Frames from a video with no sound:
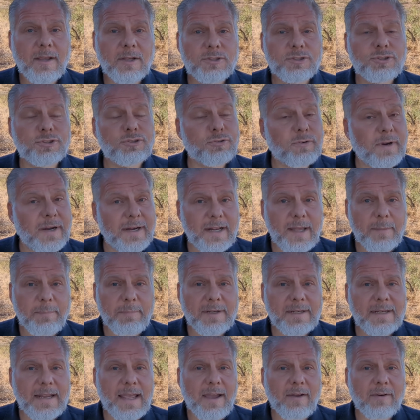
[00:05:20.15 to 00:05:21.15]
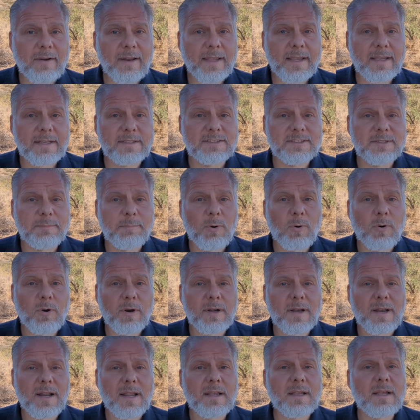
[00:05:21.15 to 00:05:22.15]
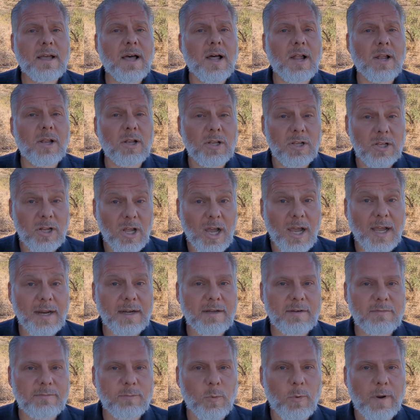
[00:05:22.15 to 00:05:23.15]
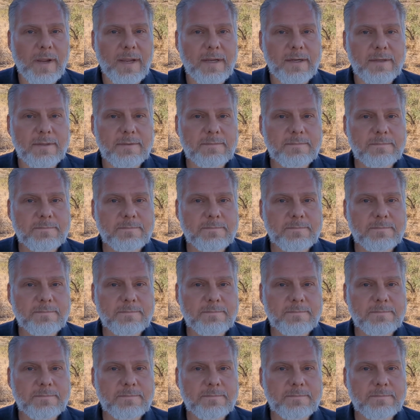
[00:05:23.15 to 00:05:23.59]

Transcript: Straight up and down, it can support a lot of weight,